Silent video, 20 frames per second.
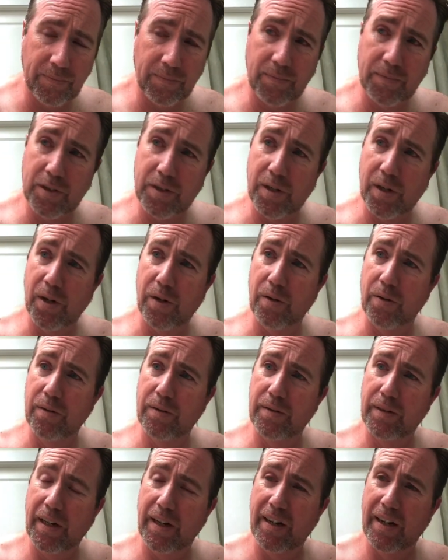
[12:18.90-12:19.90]
So
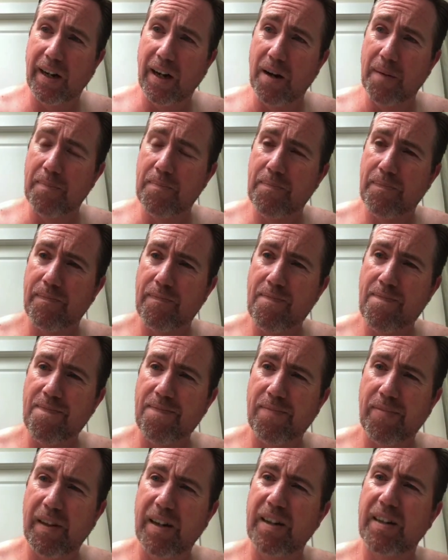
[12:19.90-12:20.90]
there you go.
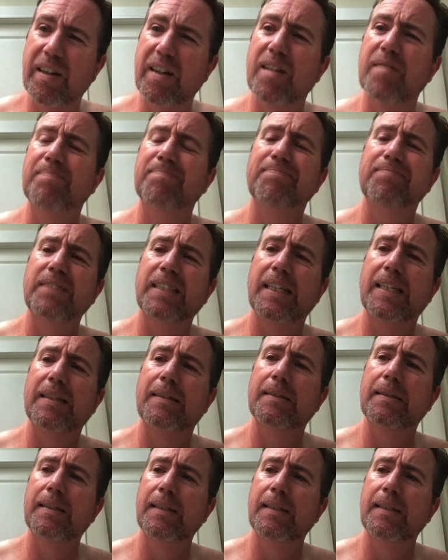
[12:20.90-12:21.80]
There you go. Yeah.